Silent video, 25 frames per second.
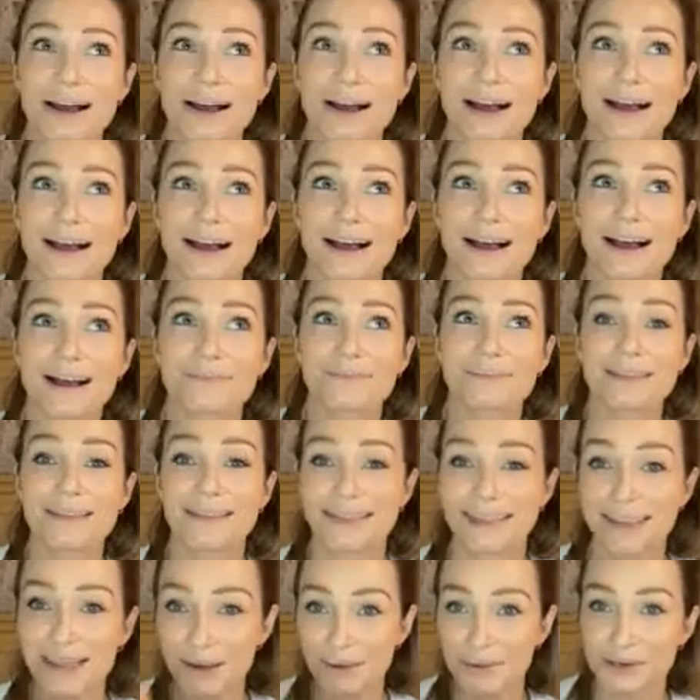the
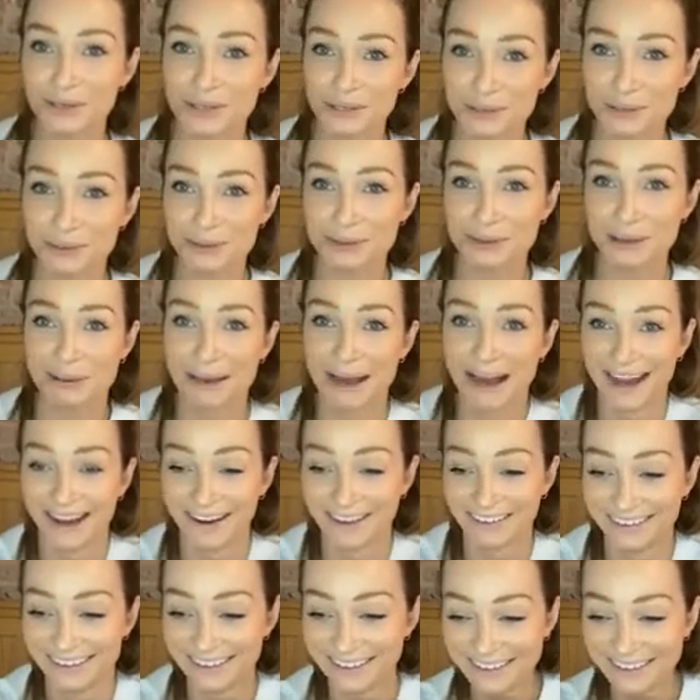thing I wanted to talk to you about,